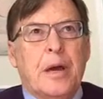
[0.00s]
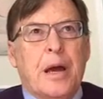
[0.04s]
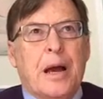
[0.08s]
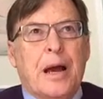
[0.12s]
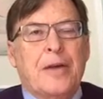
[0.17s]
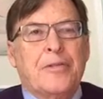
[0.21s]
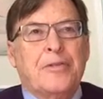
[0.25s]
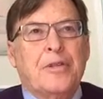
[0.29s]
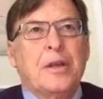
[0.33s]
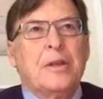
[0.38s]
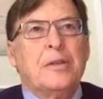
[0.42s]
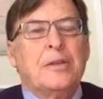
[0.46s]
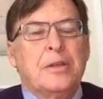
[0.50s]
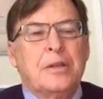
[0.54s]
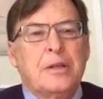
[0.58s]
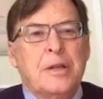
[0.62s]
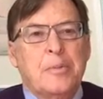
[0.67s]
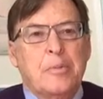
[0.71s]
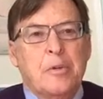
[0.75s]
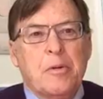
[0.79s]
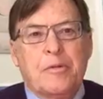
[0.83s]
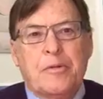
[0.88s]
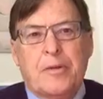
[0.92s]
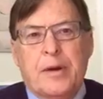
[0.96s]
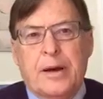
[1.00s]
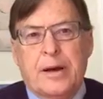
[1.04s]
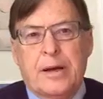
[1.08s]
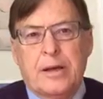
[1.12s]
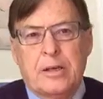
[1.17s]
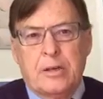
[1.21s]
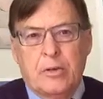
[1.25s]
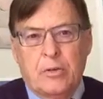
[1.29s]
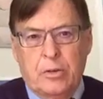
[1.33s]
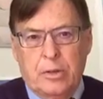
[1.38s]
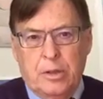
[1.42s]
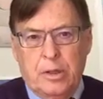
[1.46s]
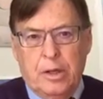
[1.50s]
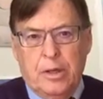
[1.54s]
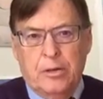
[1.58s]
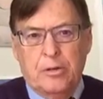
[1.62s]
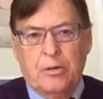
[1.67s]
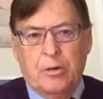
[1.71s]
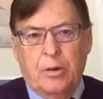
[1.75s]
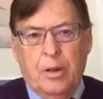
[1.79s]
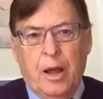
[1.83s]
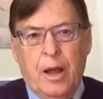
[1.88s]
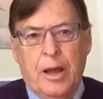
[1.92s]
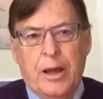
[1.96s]
I think the deeper value and the
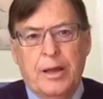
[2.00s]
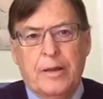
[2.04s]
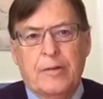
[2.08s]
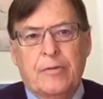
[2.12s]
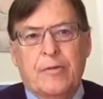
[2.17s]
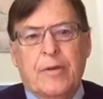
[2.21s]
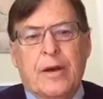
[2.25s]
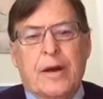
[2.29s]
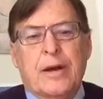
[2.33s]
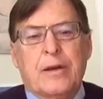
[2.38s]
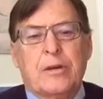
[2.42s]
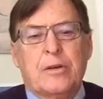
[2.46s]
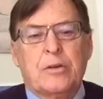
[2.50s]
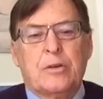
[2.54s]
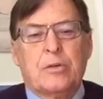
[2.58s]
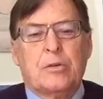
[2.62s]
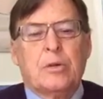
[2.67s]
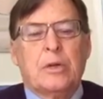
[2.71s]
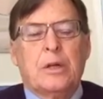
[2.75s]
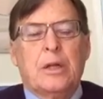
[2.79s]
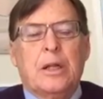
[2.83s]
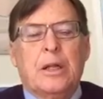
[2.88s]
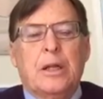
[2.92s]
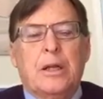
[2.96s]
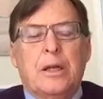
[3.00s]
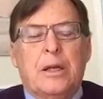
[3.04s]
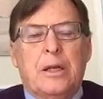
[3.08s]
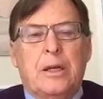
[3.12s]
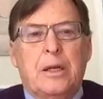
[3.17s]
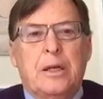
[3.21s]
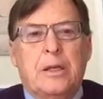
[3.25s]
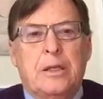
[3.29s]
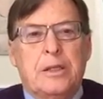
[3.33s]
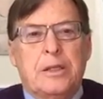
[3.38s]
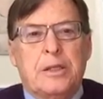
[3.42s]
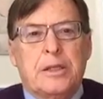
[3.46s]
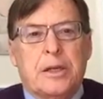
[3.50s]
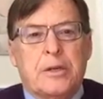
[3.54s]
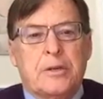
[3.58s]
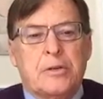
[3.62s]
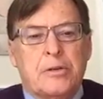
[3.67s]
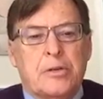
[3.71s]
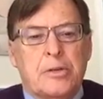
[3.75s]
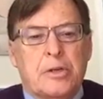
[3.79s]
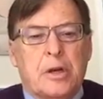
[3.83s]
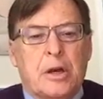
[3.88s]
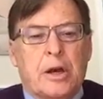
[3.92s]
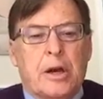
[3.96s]
underlying value in this
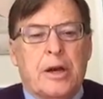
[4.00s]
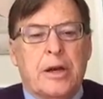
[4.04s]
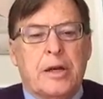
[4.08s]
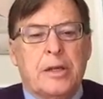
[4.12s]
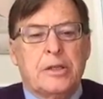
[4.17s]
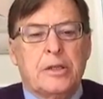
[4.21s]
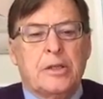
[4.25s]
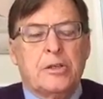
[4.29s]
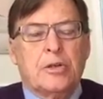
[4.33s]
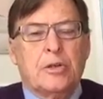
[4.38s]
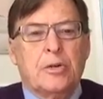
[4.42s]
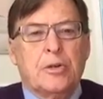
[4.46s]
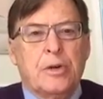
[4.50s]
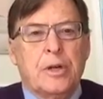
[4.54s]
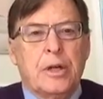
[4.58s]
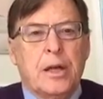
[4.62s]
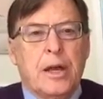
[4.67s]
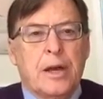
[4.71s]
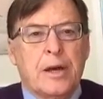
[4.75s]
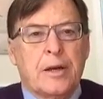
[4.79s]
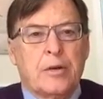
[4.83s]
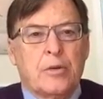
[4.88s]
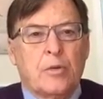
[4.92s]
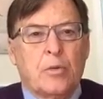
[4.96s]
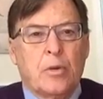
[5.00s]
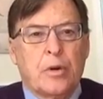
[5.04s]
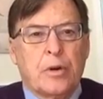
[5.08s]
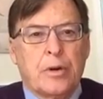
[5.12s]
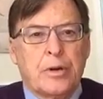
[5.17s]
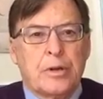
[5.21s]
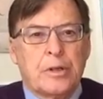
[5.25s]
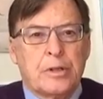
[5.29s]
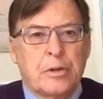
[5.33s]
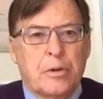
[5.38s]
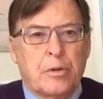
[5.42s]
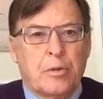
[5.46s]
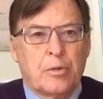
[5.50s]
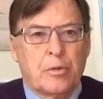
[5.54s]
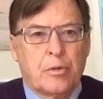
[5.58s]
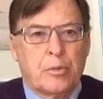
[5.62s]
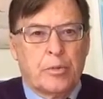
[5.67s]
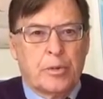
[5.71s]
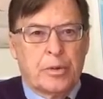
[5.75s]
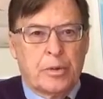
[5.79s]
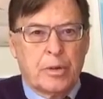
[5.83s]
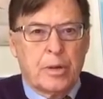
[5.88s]
exercise is learning how to work as a group.